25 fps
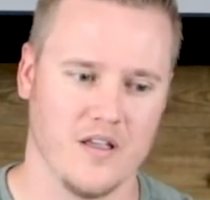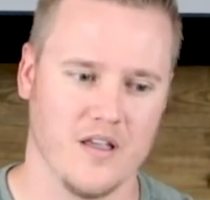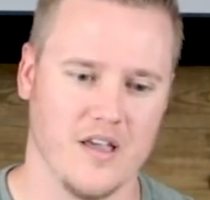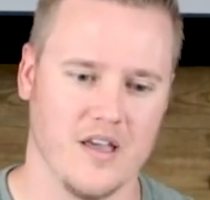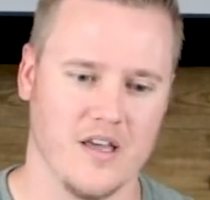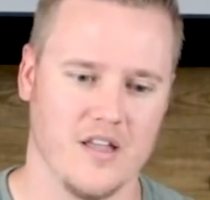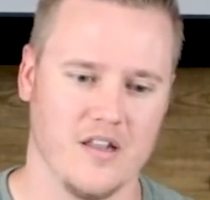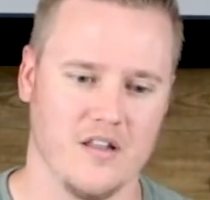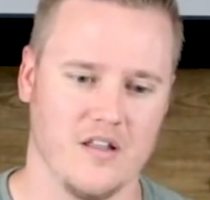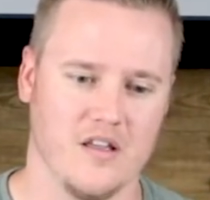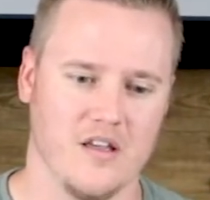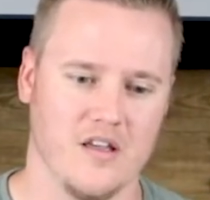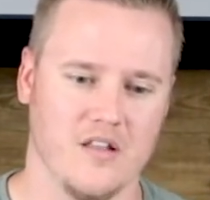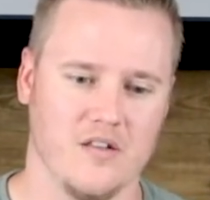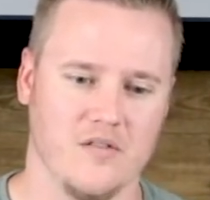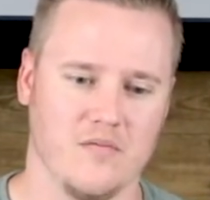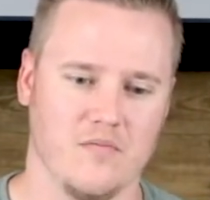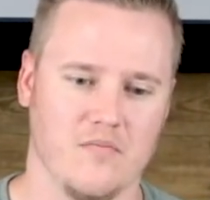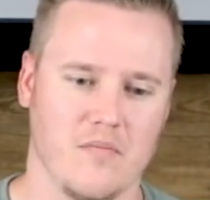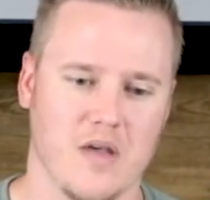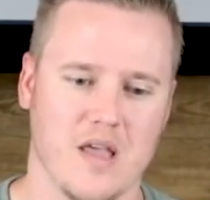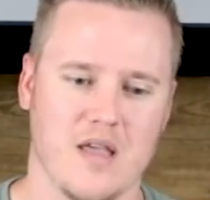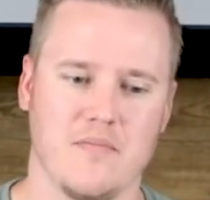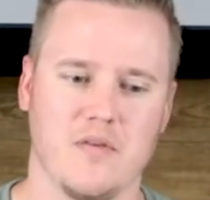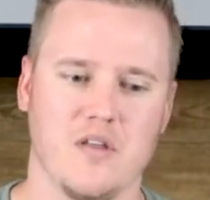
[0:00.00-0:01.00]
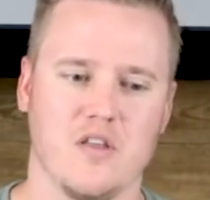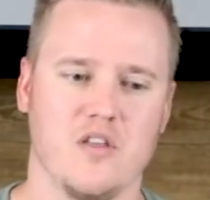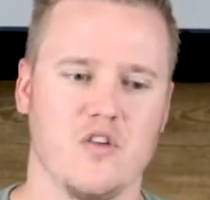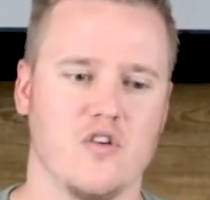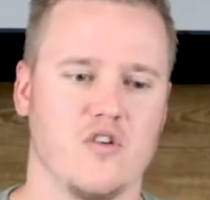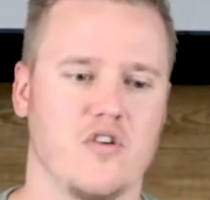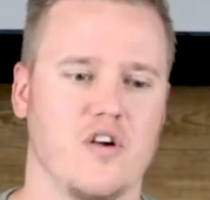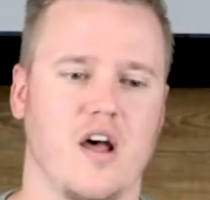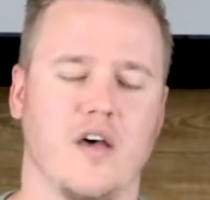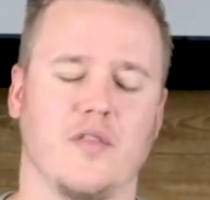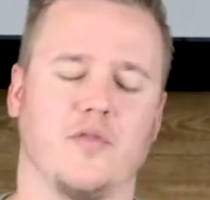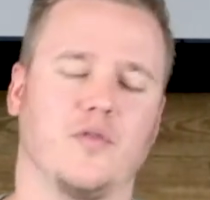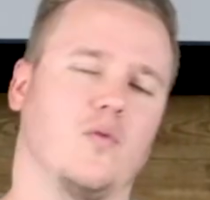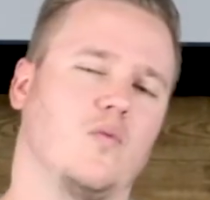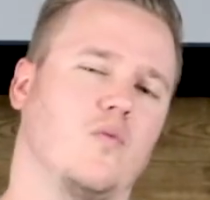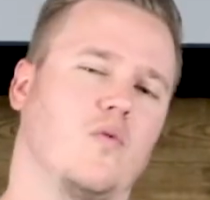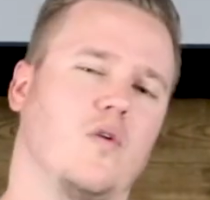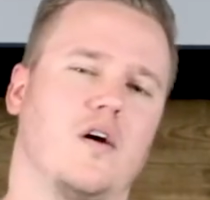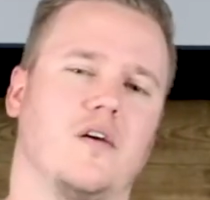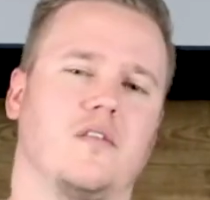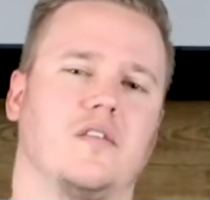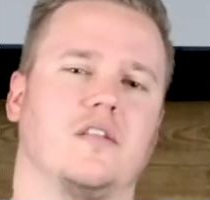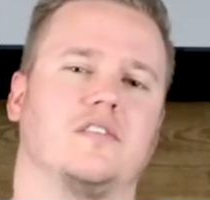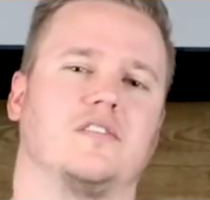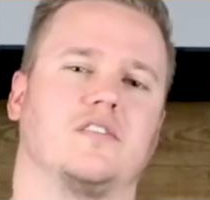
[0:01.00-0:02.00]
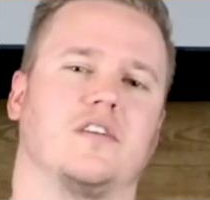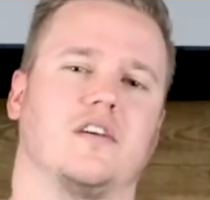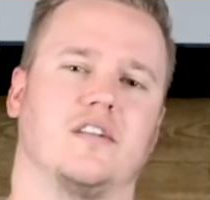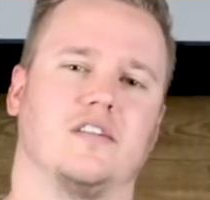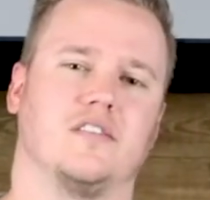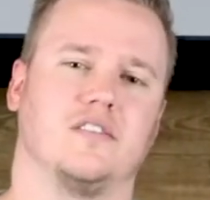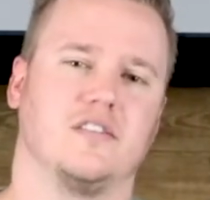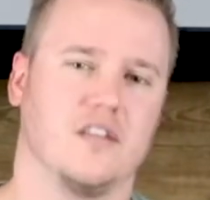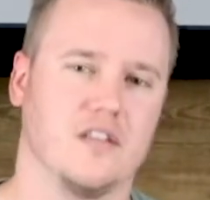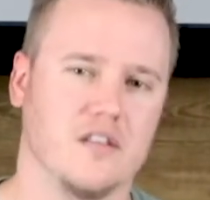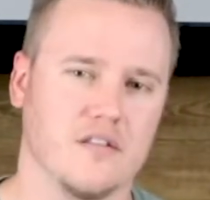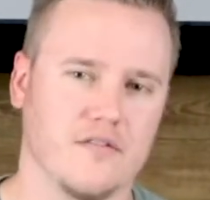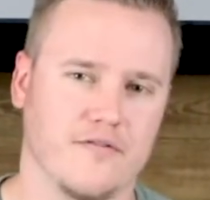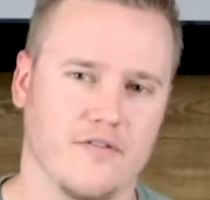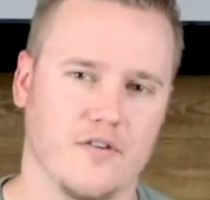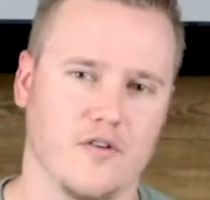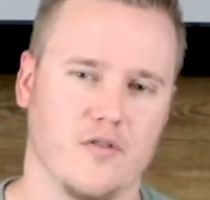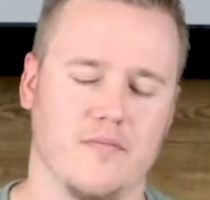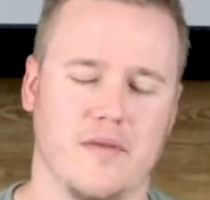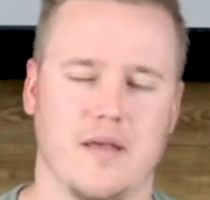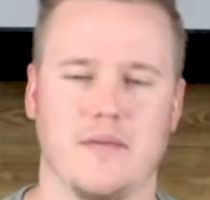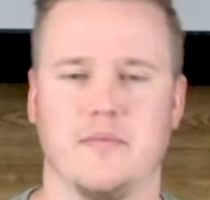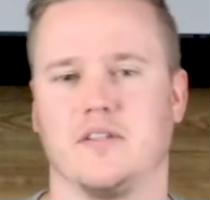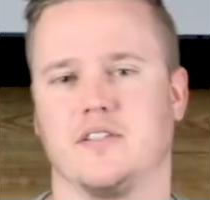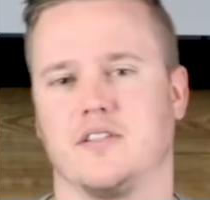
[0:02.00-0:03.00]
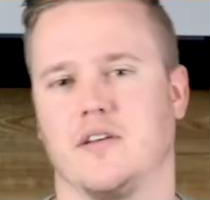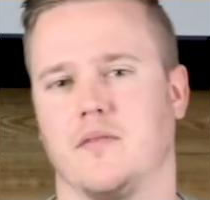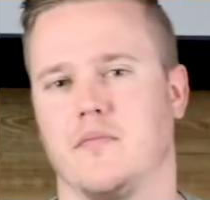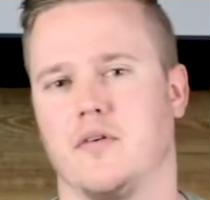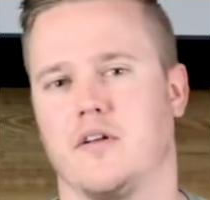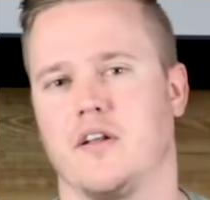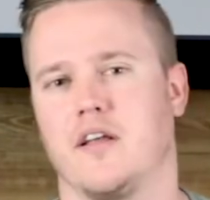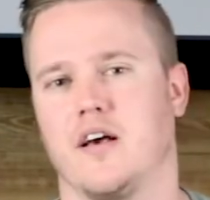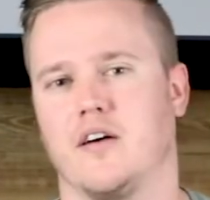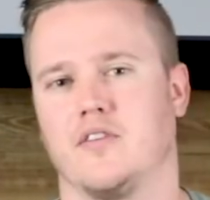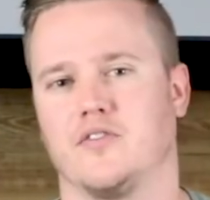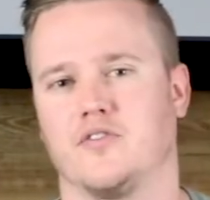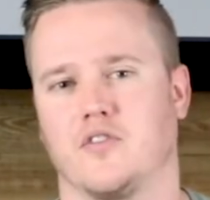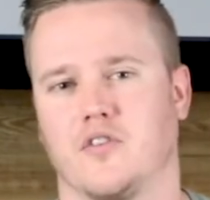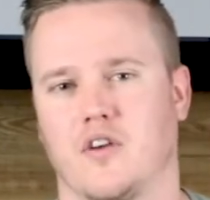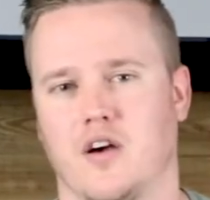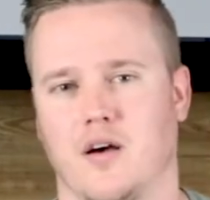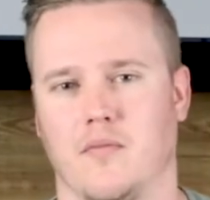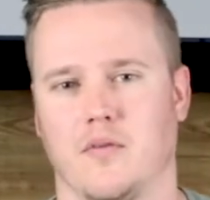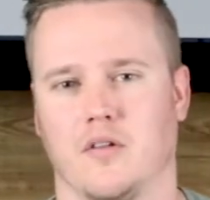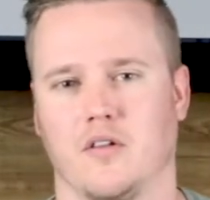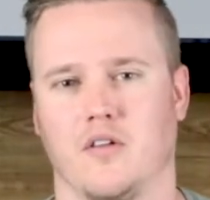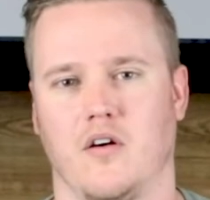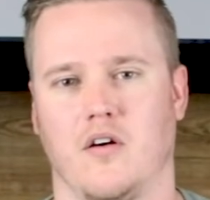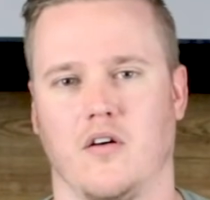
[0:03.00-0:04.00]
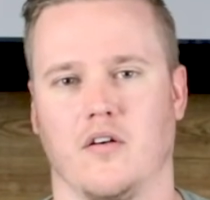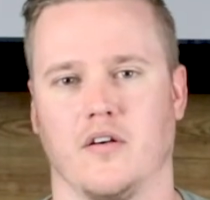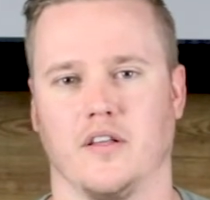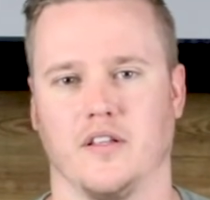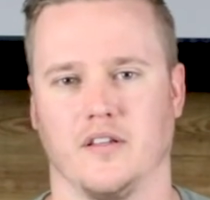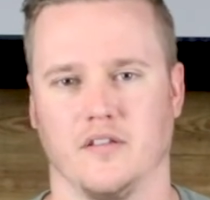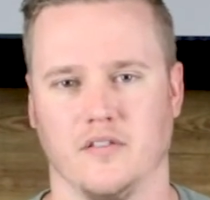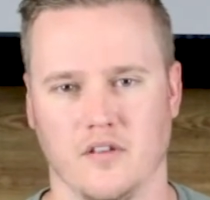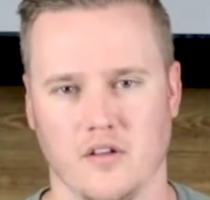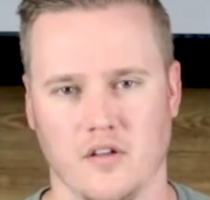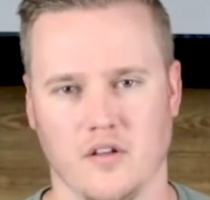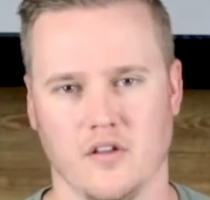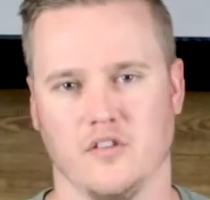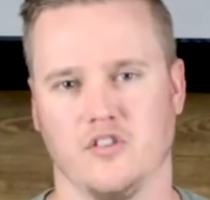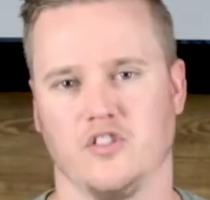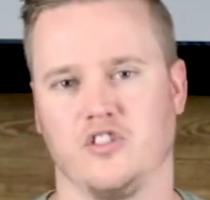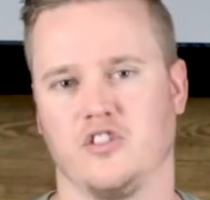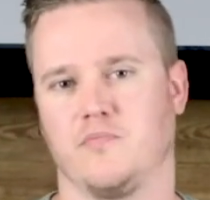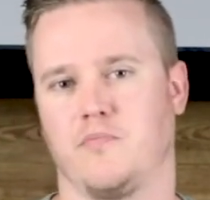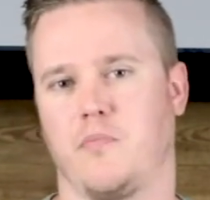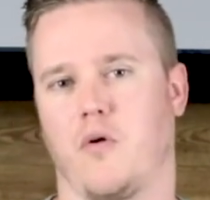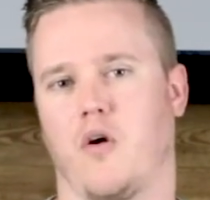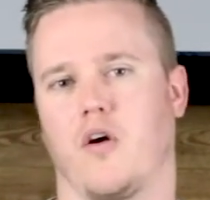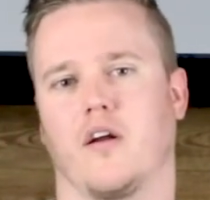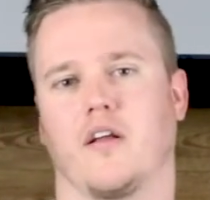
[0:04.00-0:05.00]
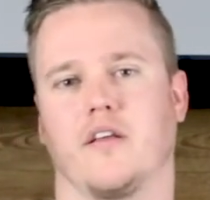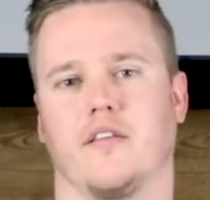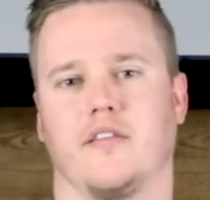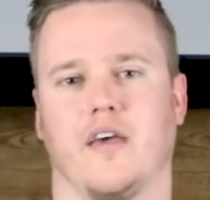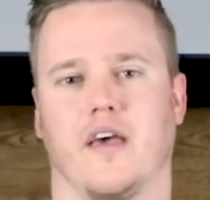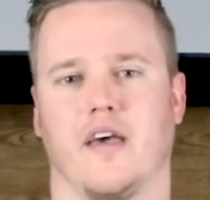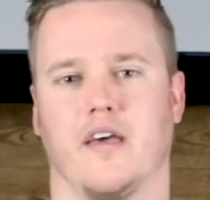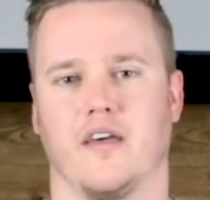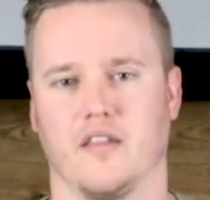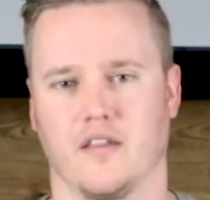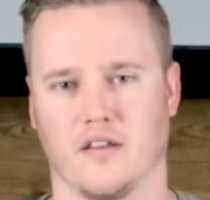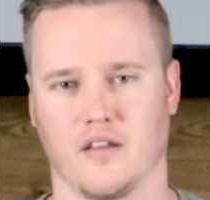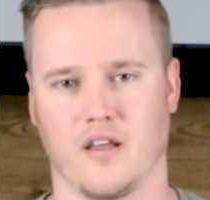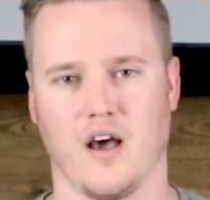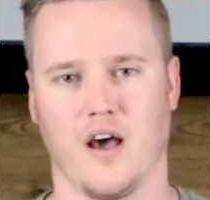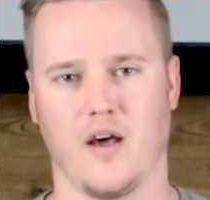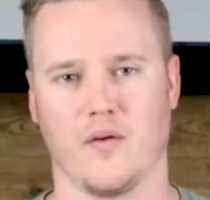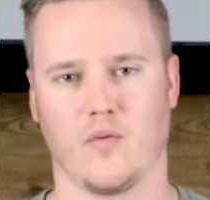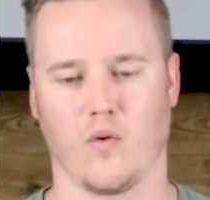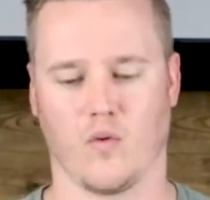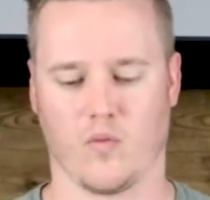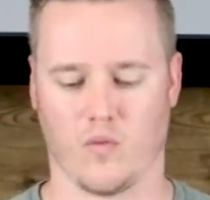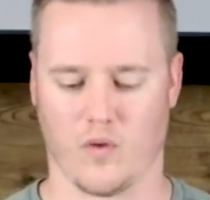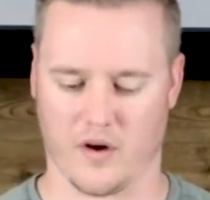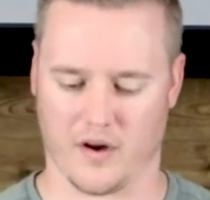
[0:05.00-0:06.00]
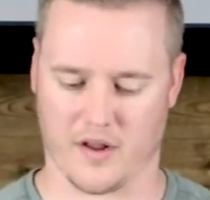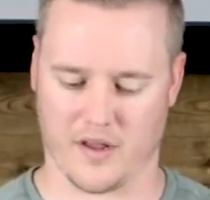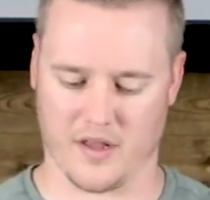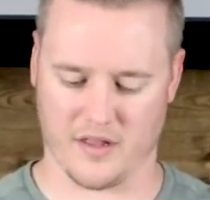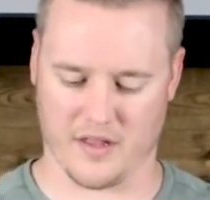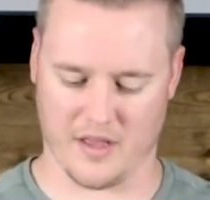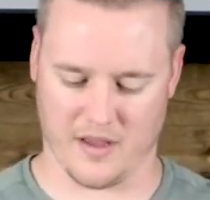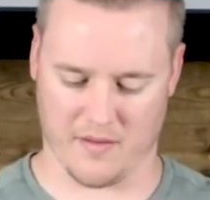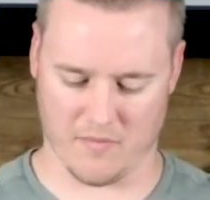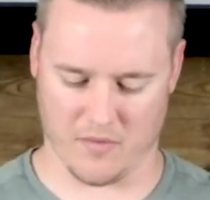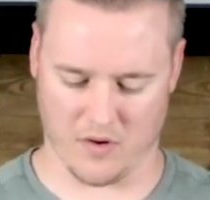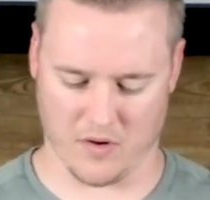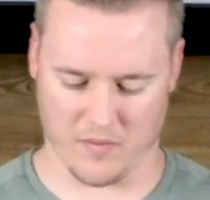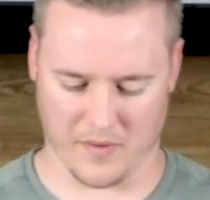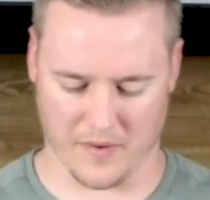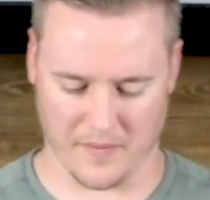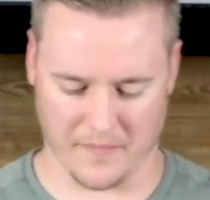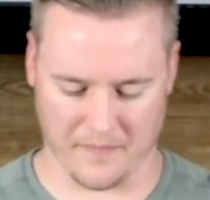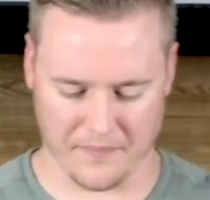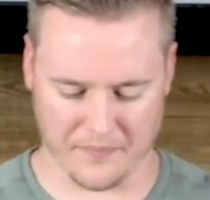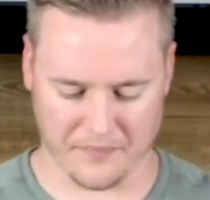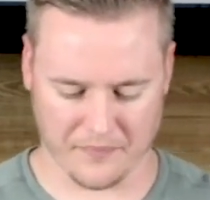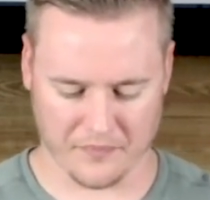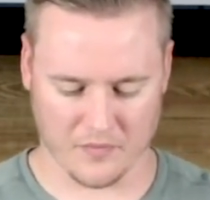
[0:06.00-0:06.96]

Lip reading: And maybe you're not the one that's going to see the fruit. Maybe somebody else will come along and spark that, and God will work in that moment.